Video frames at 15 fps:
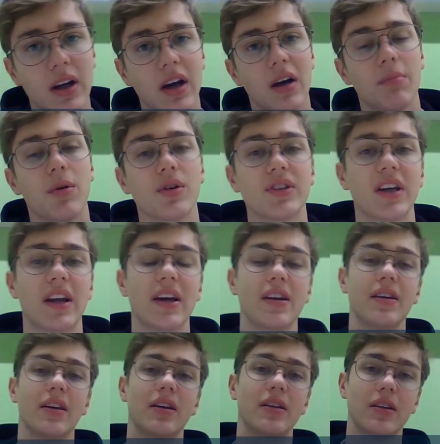apartheid
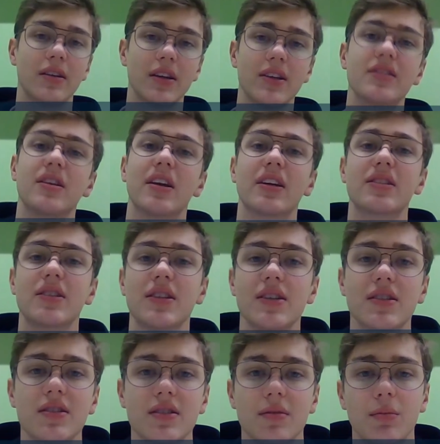ended, they still
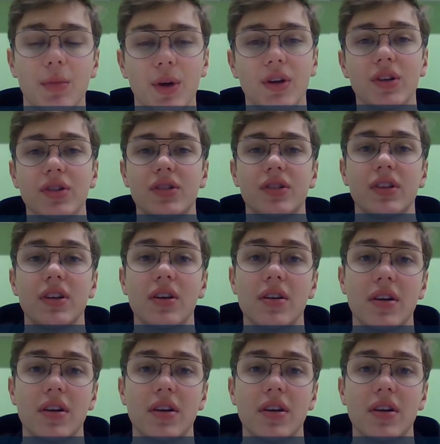exist because